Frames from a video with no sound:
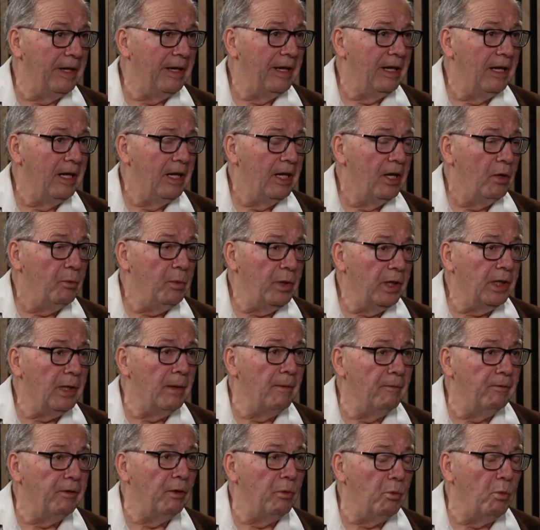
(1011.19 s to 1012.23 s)
Yes. We
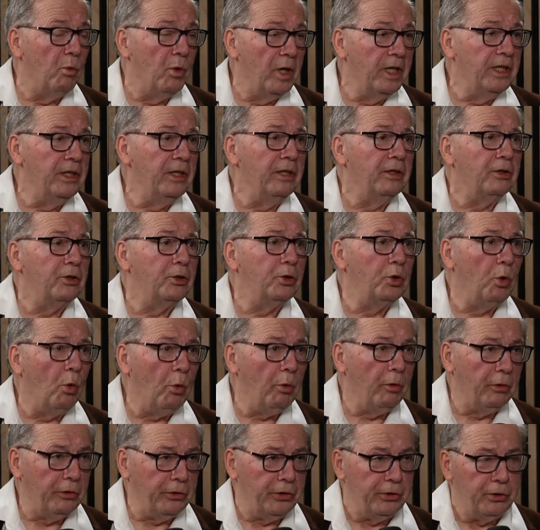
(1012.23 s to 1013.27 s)
come from one
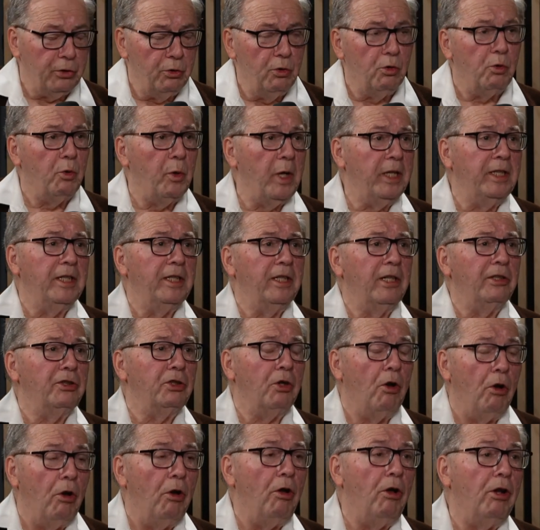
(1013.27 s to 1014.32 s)
source who created yes. us
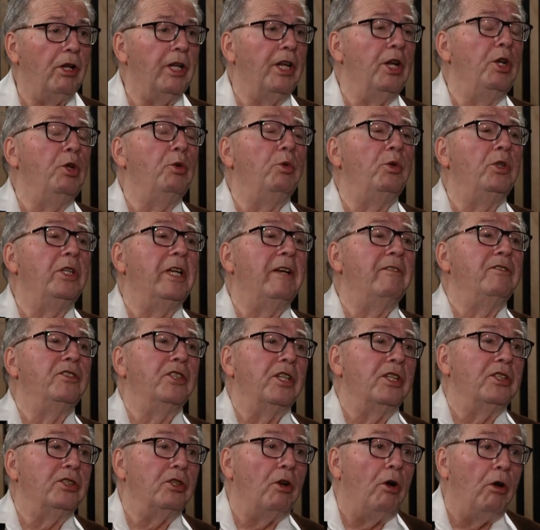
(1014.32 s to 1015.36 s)
all and who loves
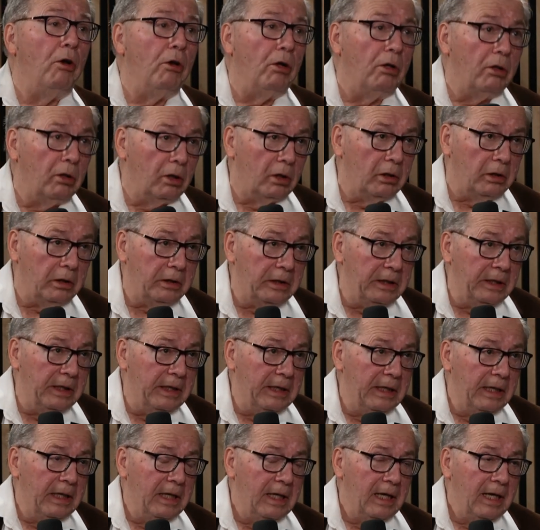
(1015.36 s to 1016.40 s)
us all
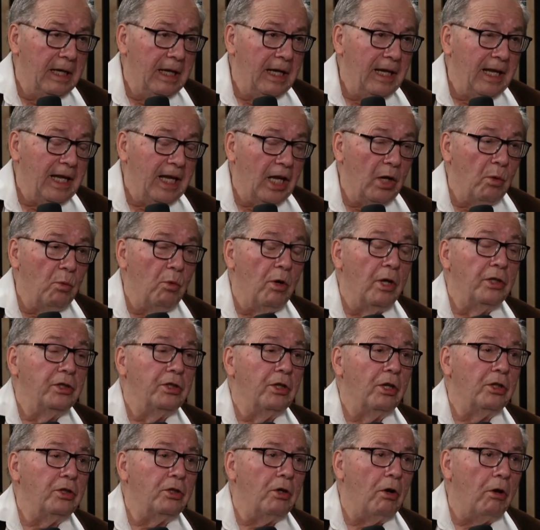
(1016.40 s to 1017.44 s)
mm-hmm. and wants
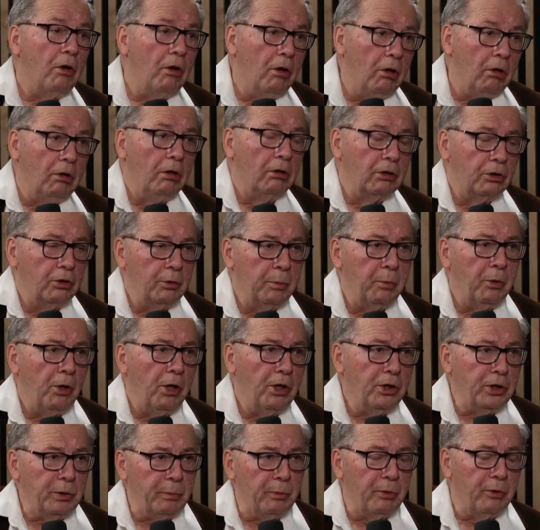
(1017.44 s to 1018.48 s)
us all to
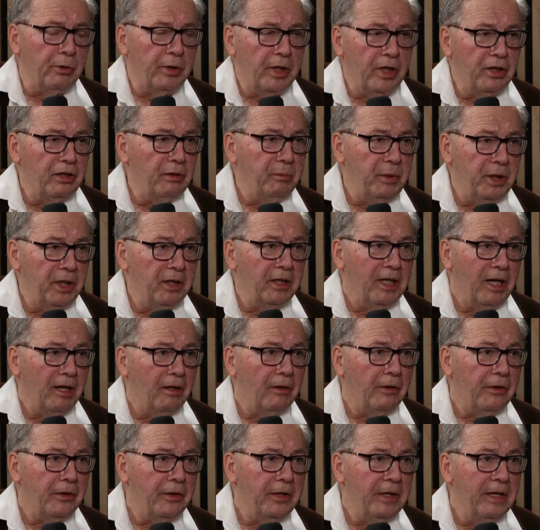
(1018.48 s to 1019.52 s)
prosper and to be in
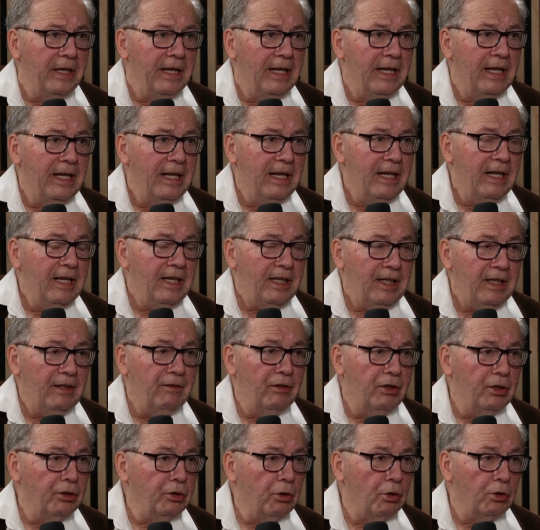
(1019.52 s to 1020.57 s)
health. Yes.
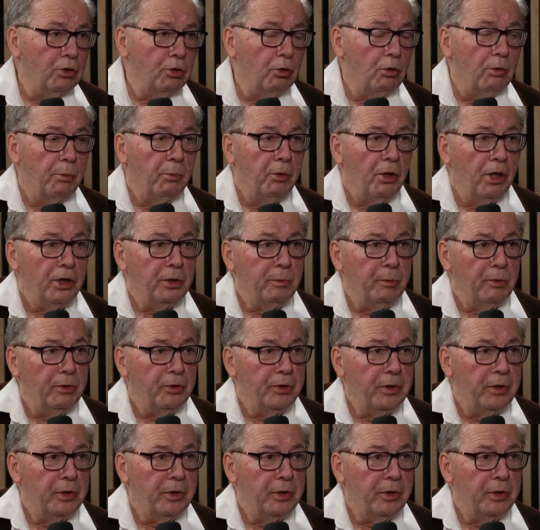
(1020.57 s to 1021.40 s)
Even as our soul prospers. Yeah.